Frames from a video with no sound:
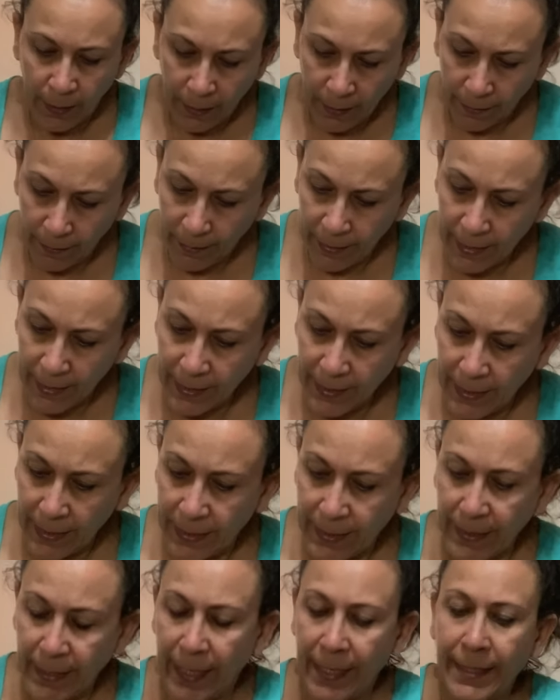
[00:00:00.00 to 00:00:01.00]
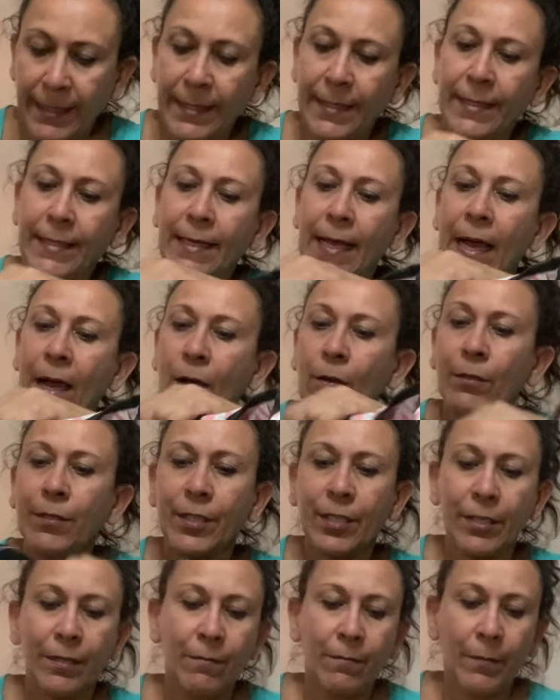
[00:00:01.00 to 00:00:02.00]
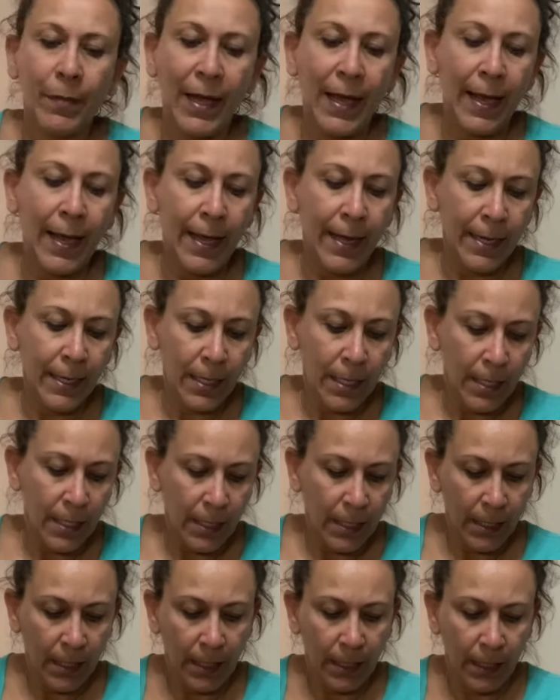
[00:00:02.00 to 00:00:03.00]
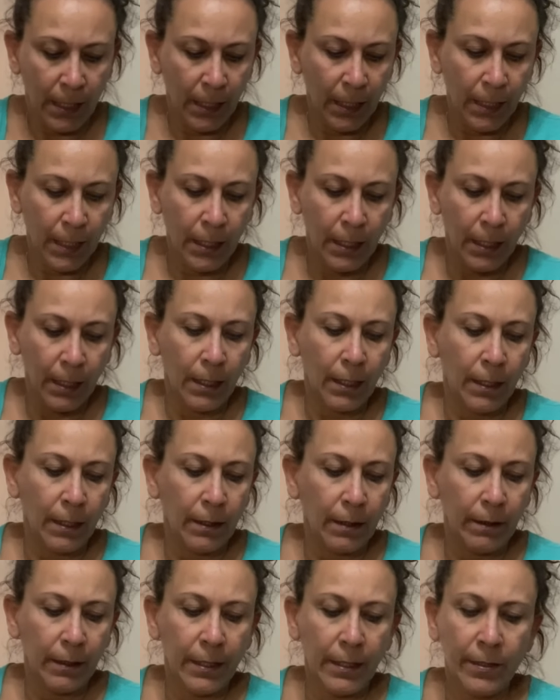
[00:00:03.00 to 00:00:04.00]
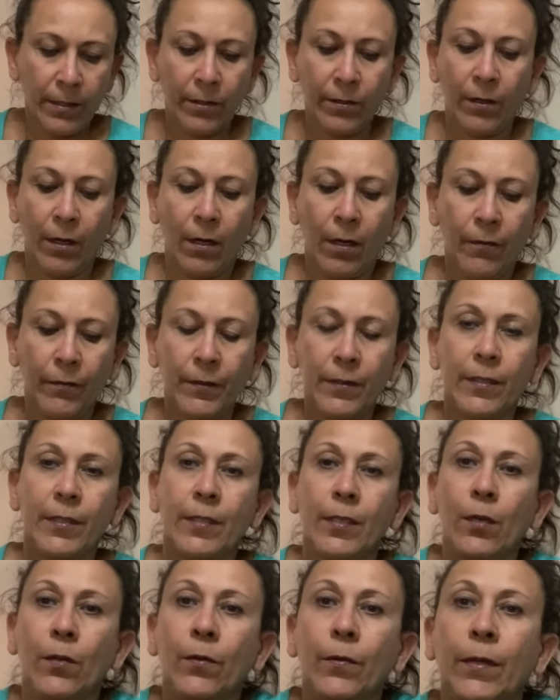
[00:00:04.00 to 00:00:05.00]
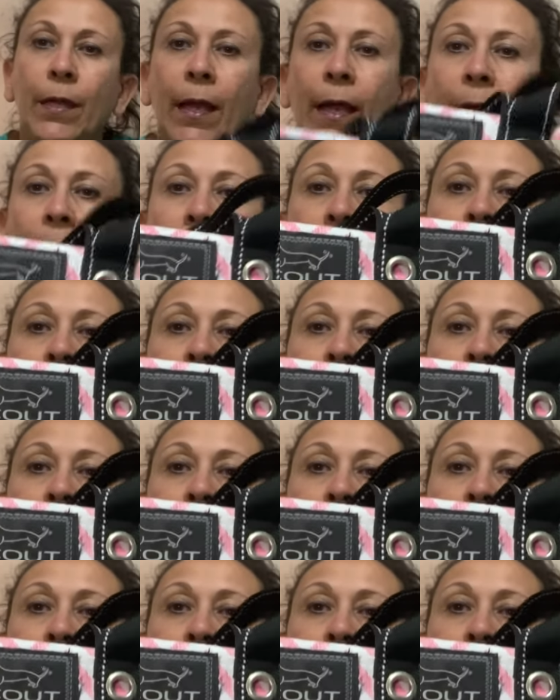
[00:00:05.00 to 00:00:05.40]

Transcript: This is a Scout bag. These are often sold at